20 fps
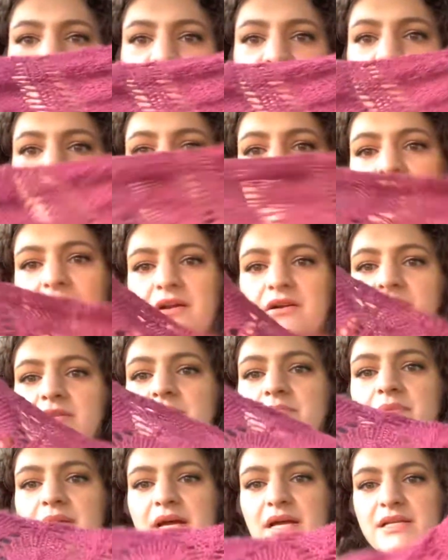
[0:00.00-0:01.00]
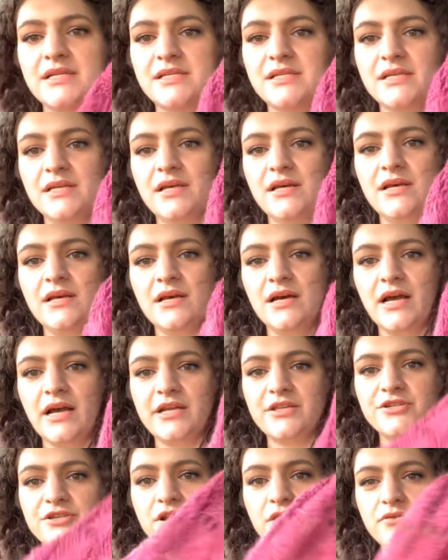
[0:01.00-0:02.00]
for the pattern, but I
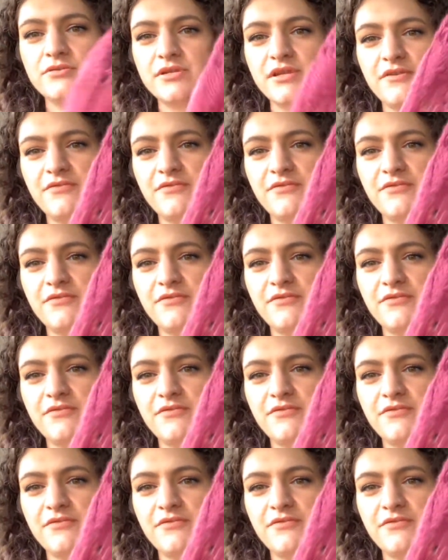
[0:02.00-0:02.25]
chose a